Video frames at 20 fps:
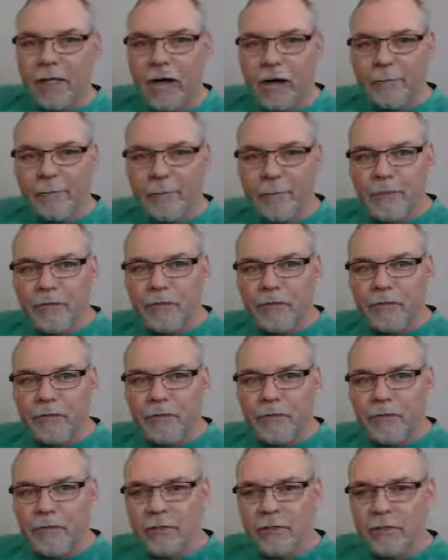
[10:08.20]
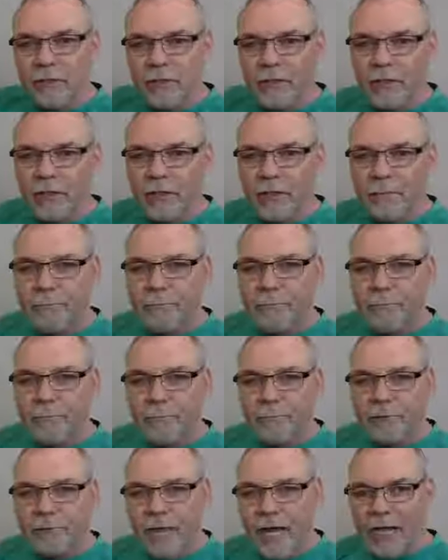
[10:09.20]
optimist
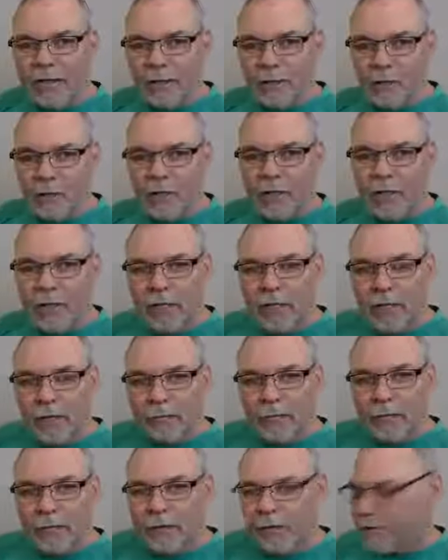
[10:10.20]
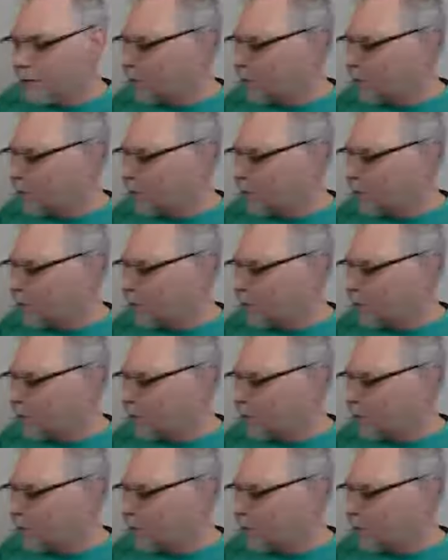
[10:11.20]
category up there in